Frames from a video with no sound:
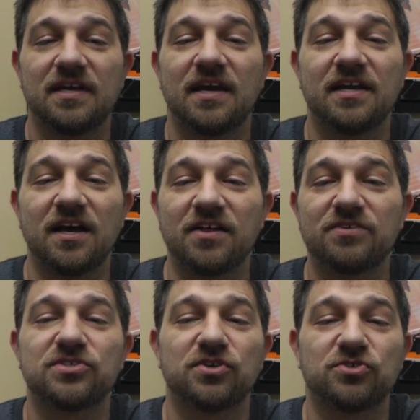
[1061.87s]
and
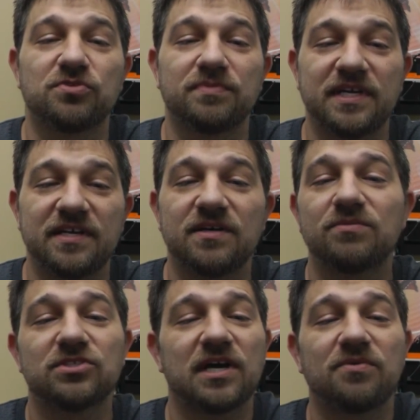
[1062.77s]
other social media
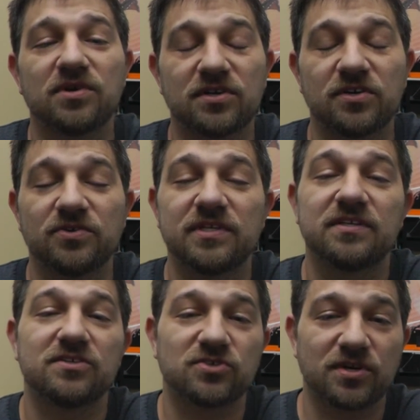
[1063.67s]
which I will include in
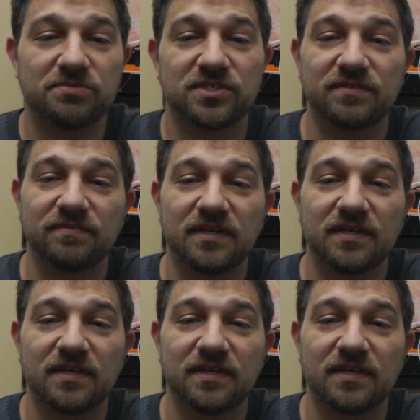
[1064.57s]
the description.